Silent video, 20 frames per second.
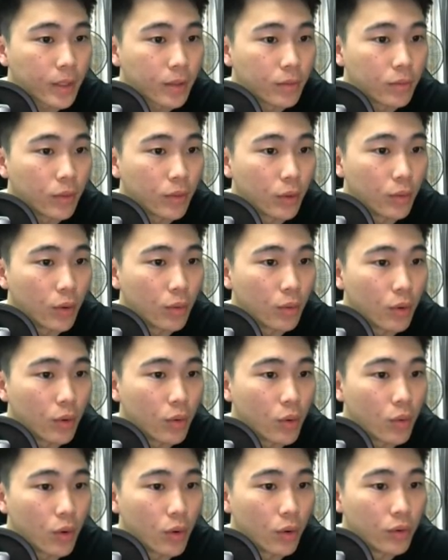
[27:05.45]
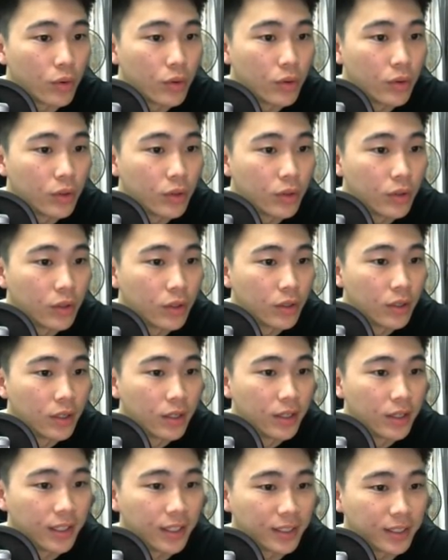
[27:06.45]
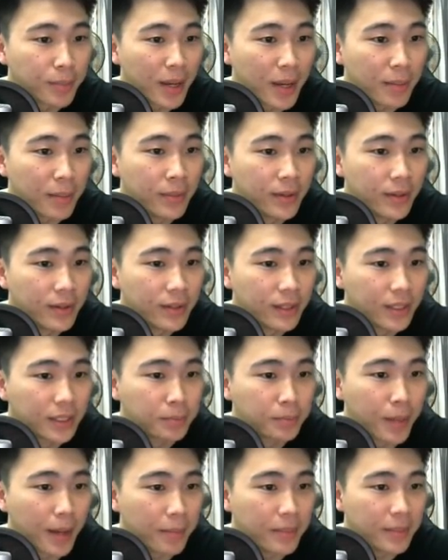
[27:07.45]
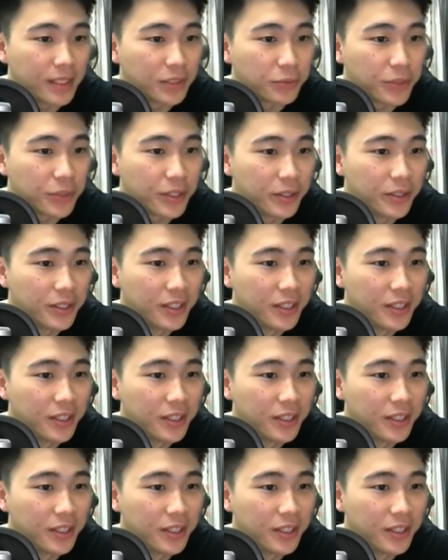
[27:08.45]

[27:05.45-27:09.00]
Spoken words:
Whoa. The spam is real.